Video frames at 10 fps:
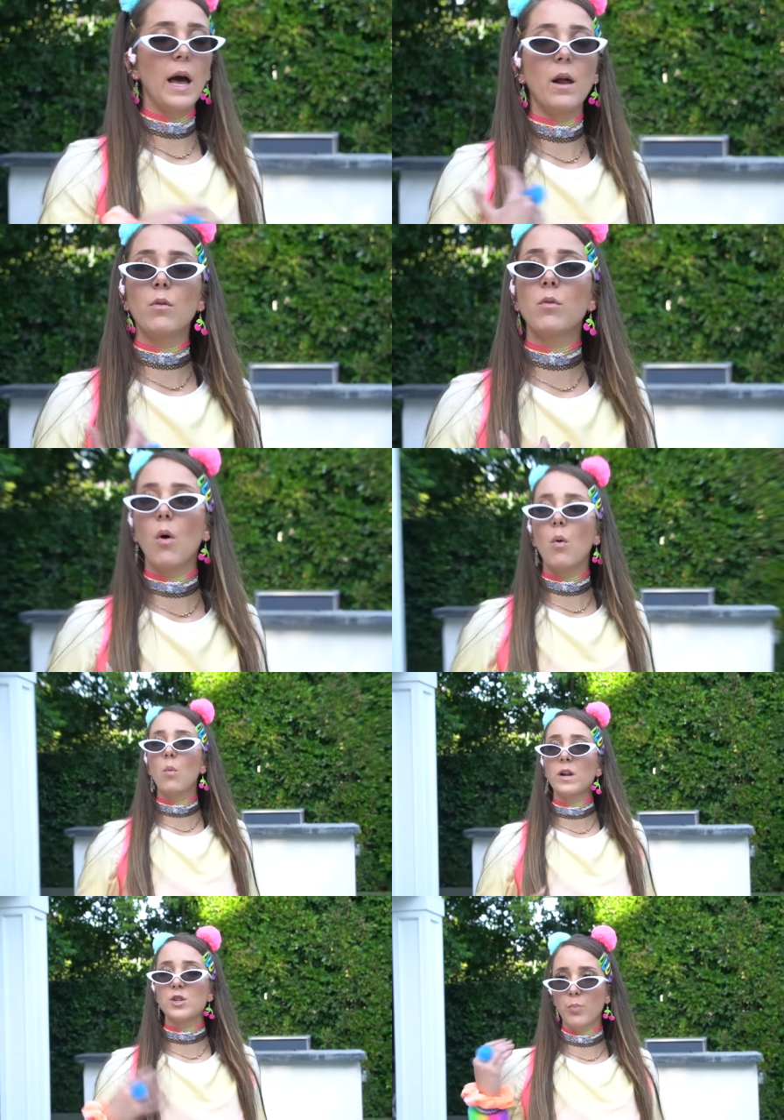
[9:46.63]
I don't know
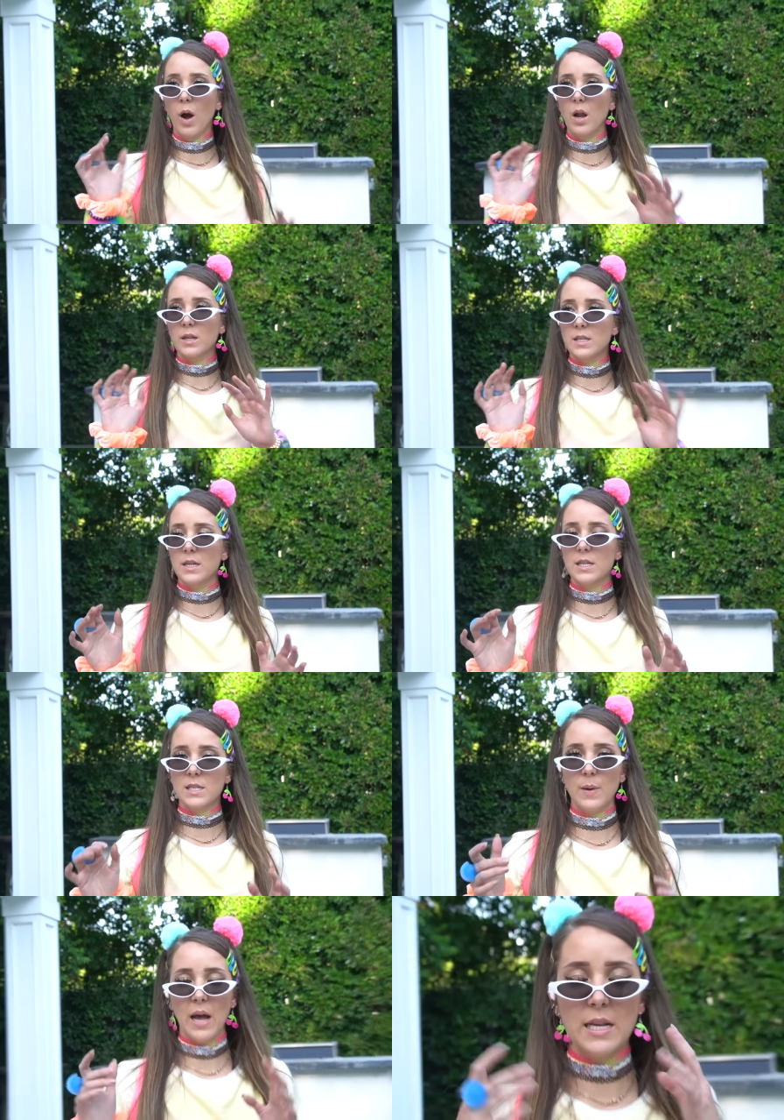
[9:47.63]
which product it is,
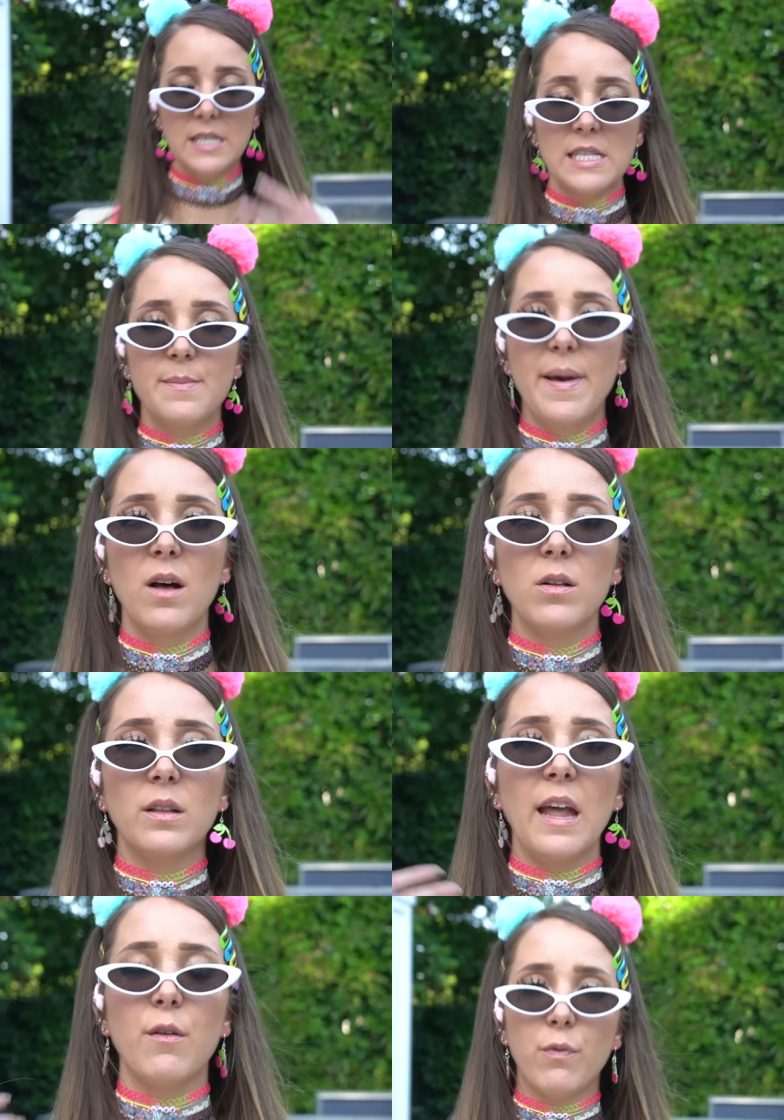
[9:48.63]
but I smell
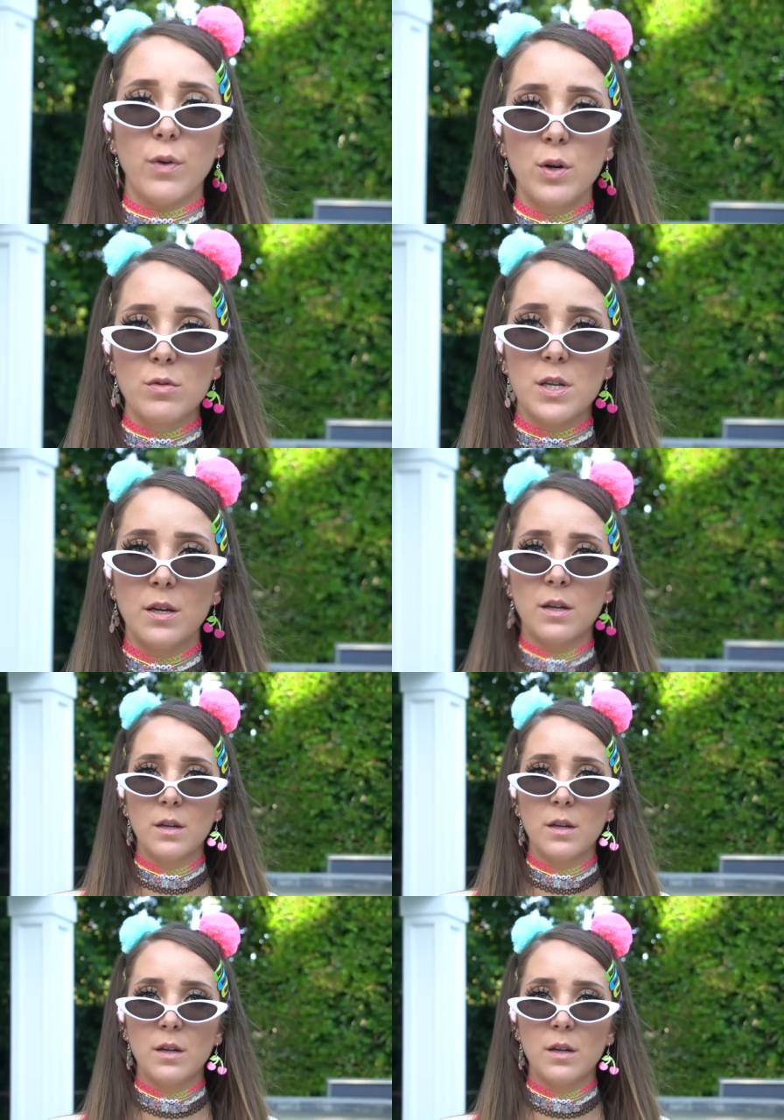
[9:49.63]
like fruit.